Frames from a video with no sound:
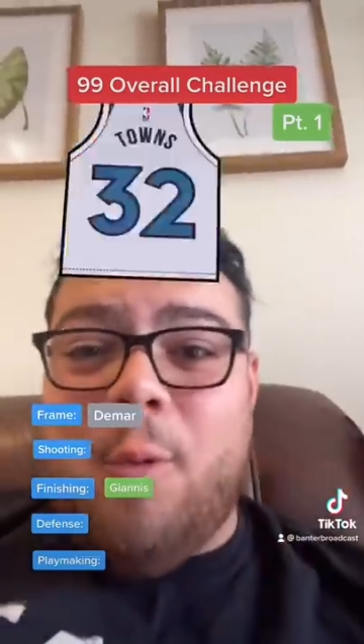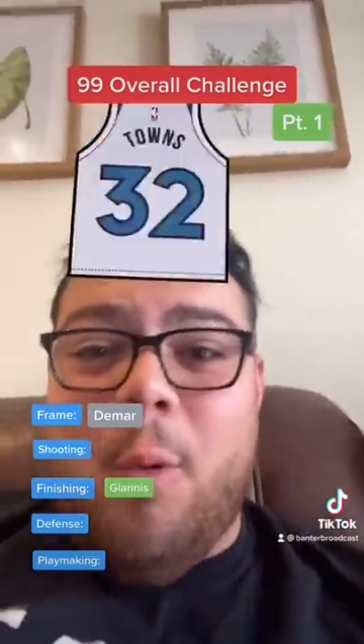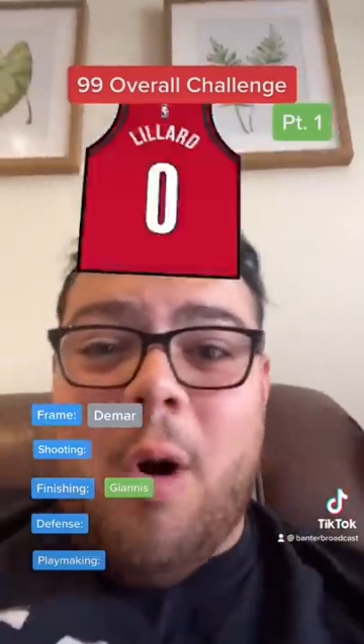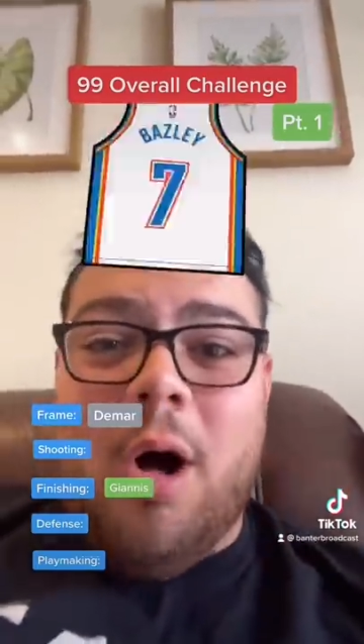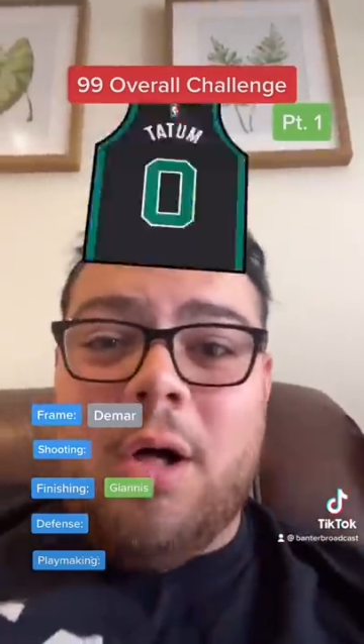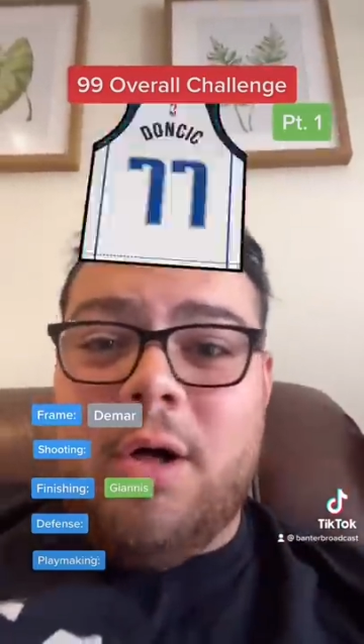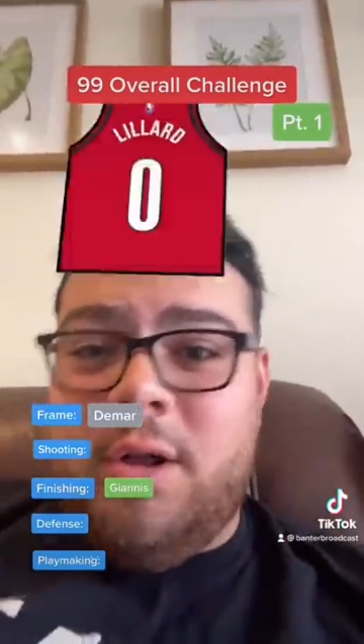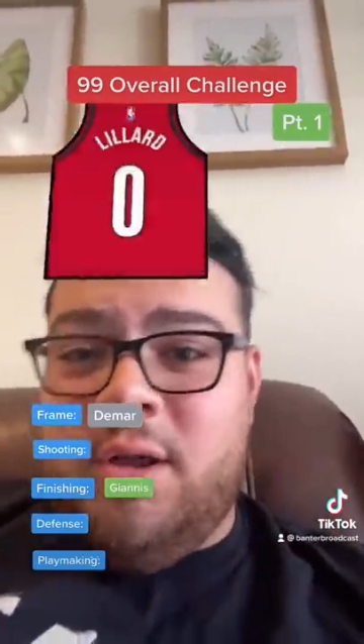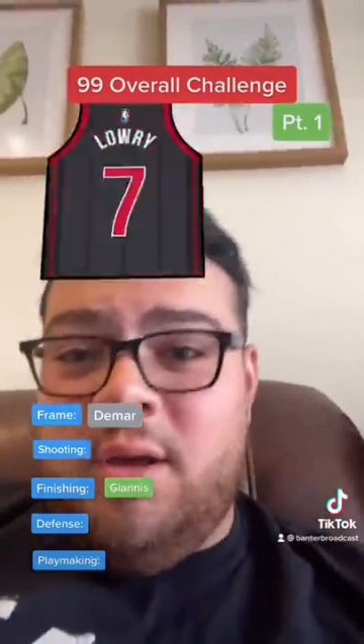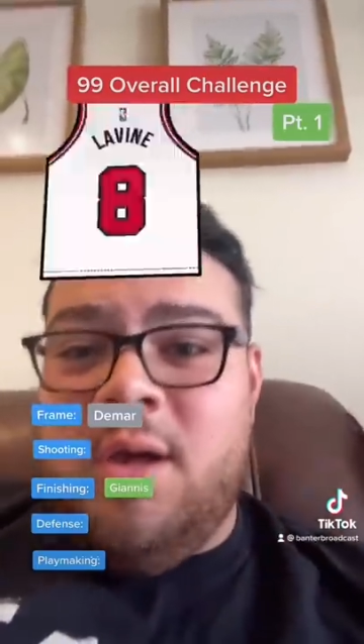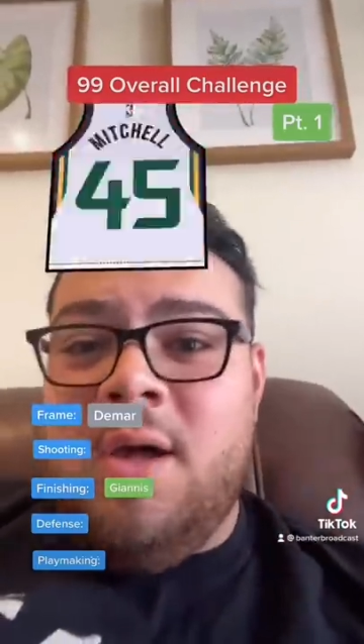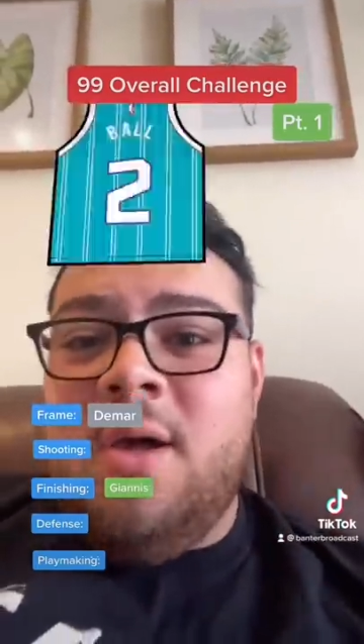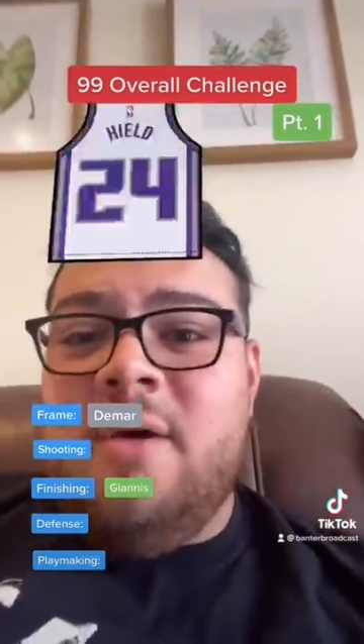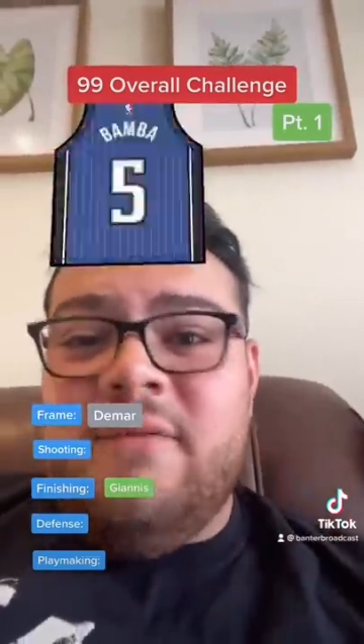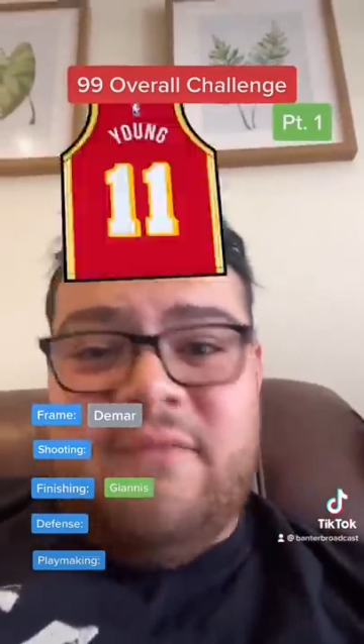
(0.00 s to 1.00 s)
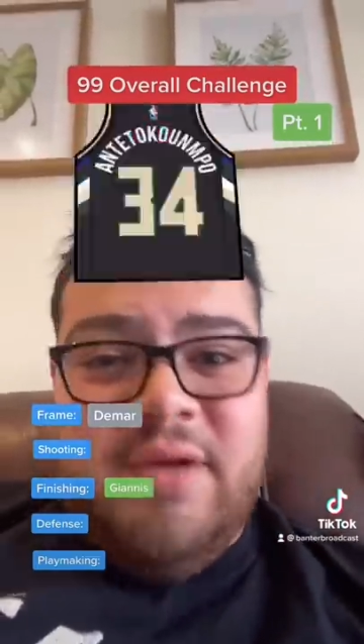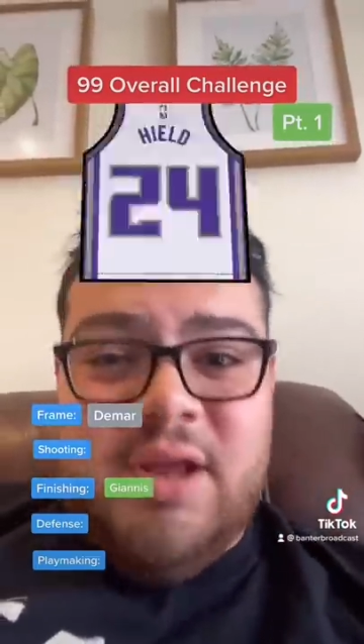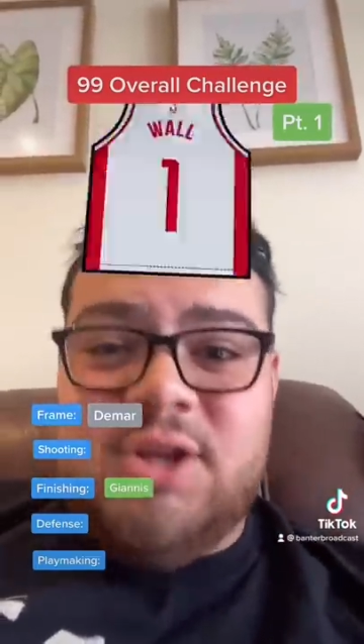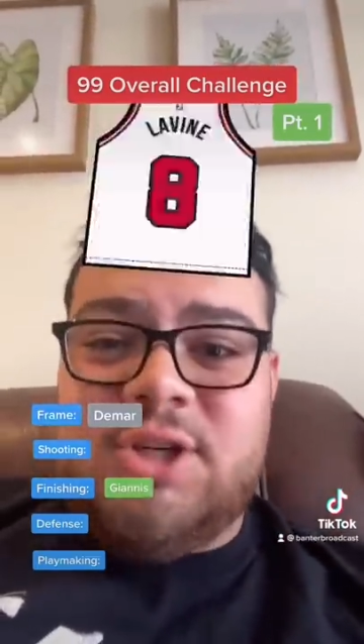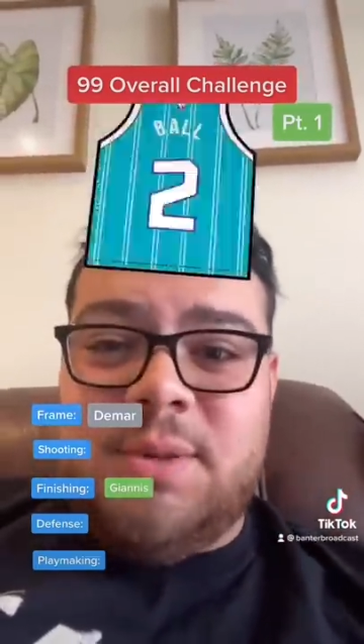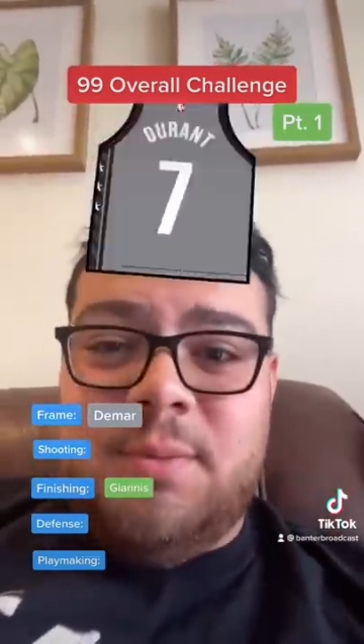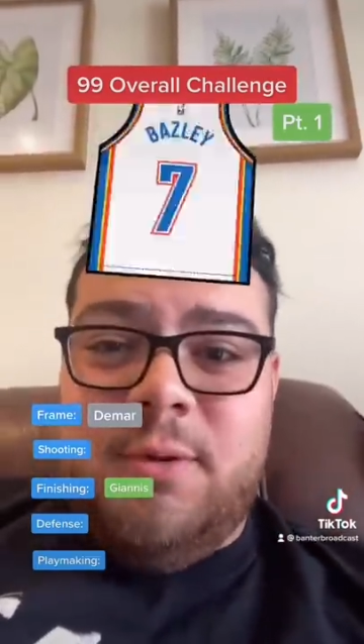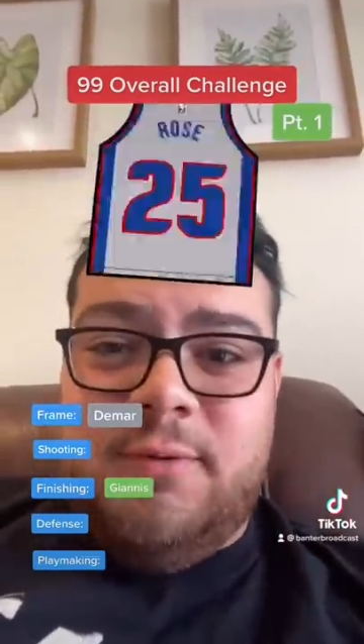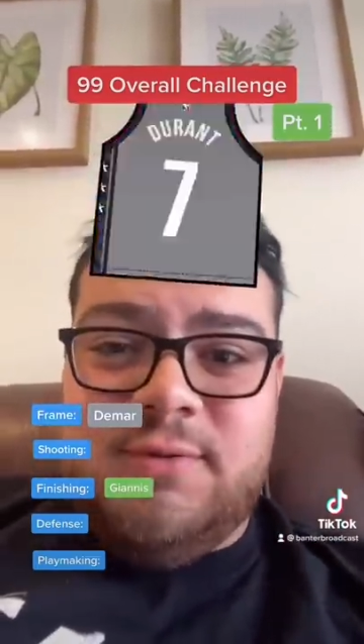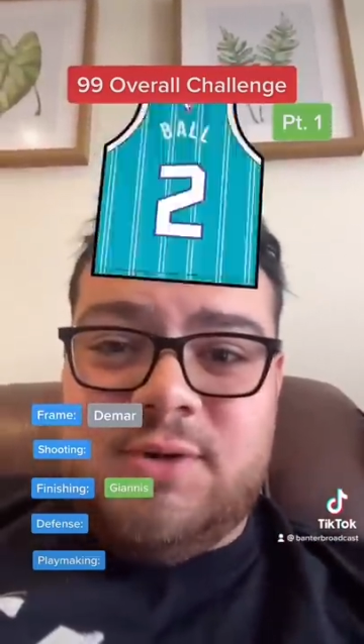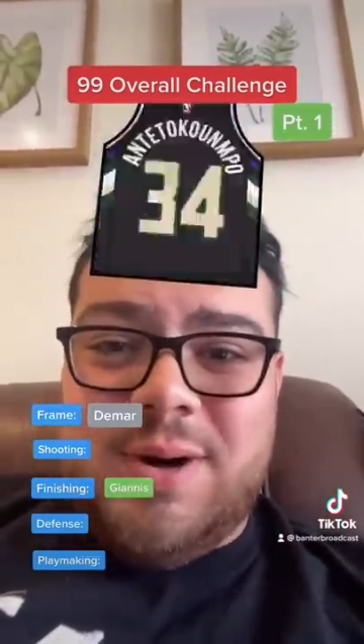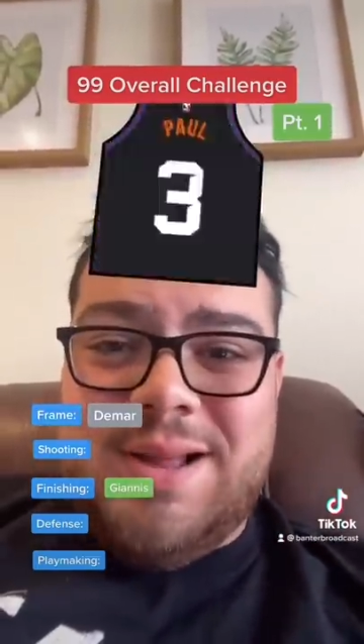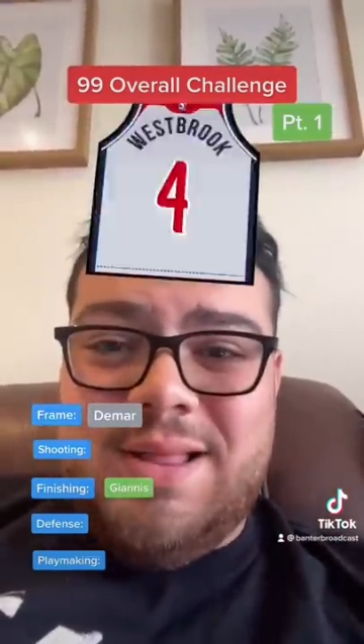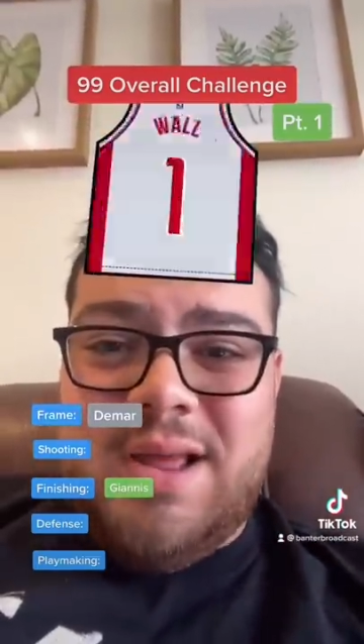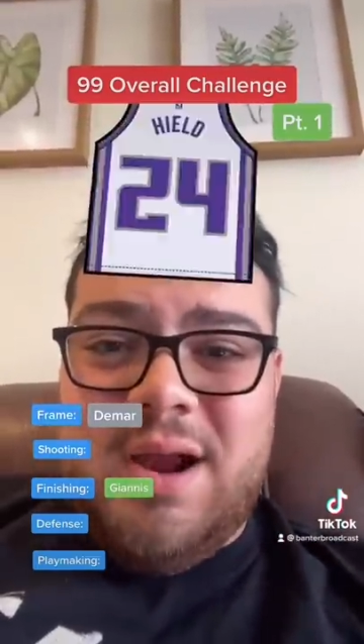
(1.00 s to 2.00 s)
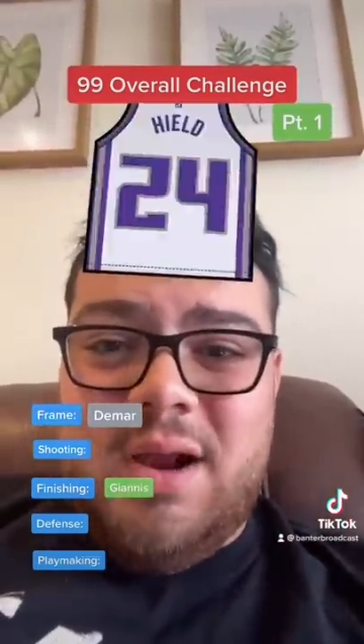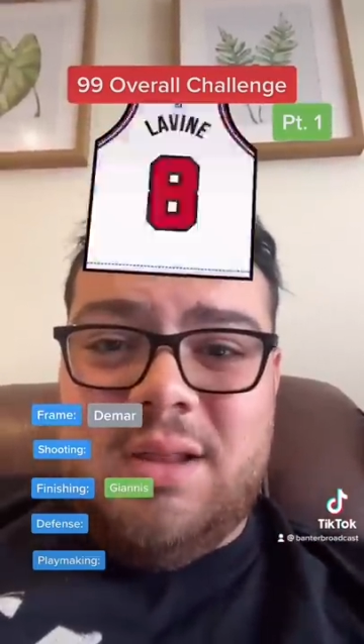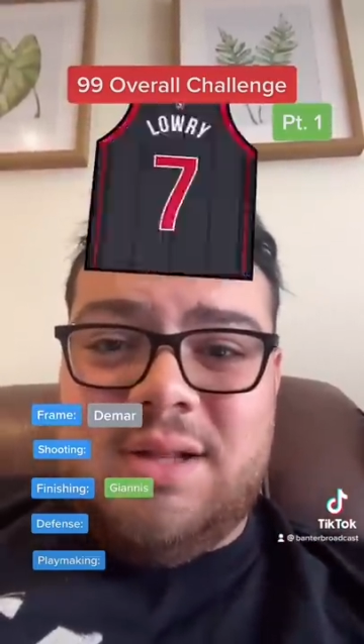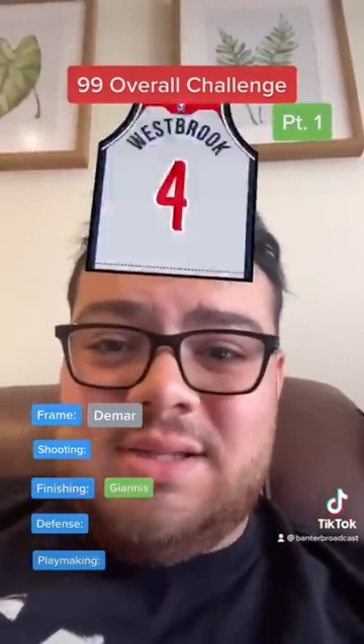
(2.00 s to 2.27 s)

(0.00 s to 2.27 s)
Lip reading: quality finishing moves right there.